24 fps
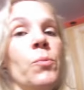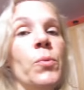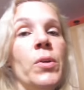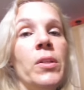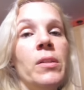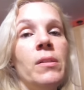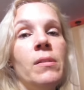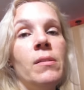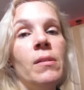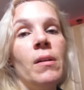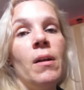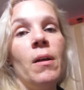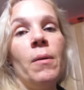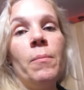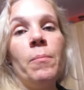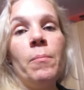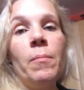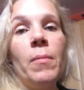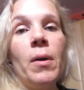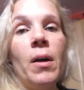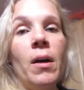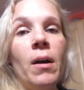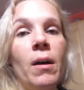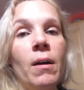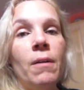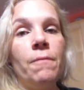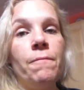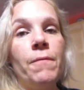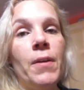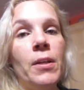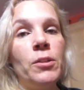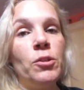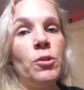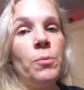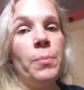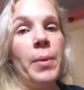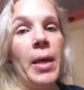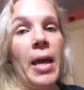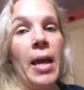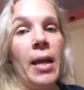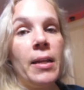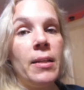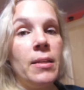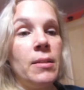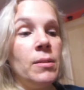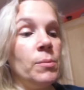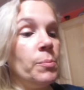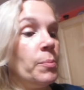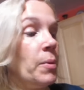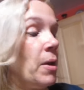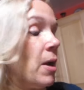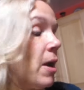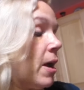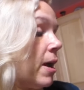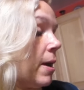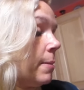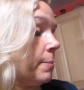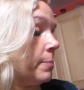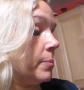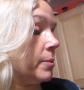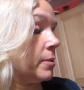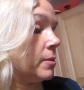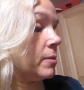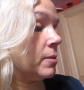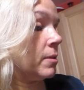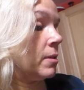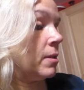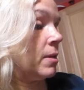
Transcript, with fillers: with some uh, veggie patties perhaps.